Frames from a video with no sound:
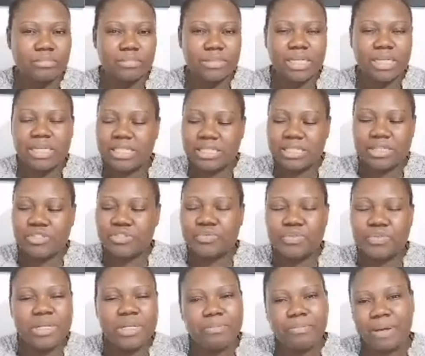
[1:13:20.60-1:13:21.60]
It's
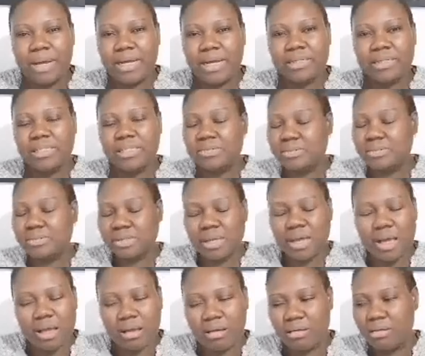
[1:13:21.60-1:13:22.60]
really bad. It's
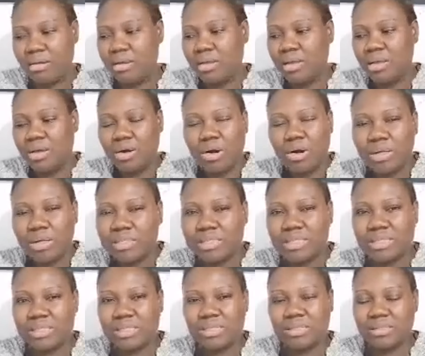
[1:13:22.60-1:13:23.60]
all
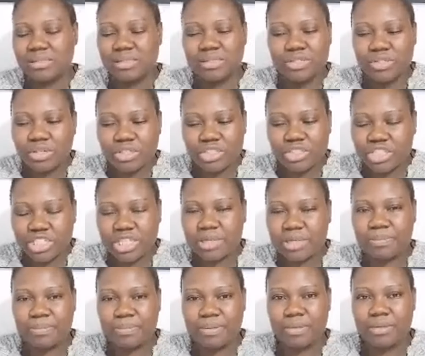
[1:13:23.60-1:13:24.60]
these things. It's not
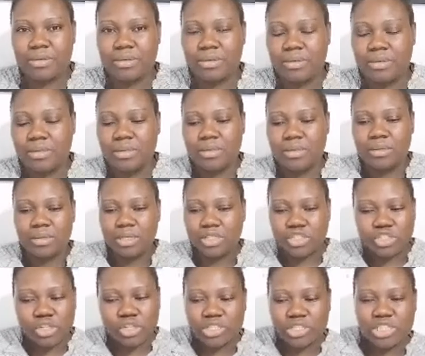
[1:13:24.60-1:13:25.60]
cheap.
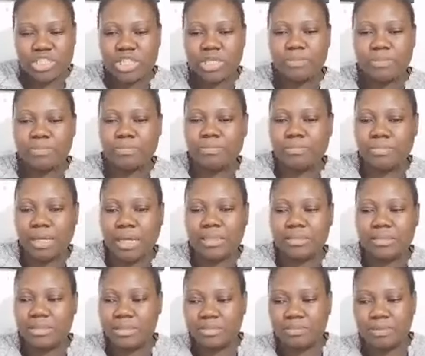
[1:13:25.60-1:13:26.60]
It's not cheap.
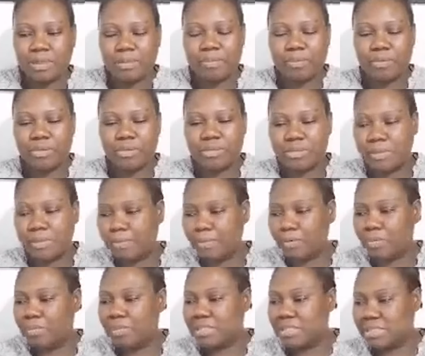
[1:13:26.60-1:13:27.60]
And
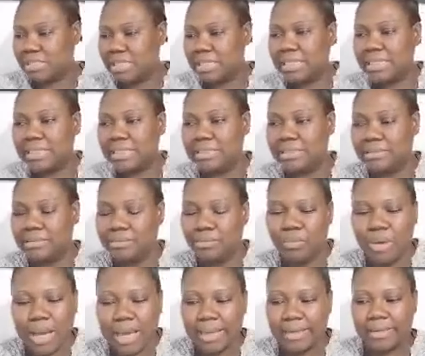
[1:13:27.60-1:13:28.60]
people will be stealing.
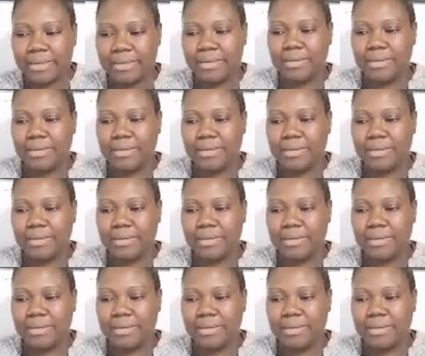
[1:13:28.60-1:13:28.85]
Why?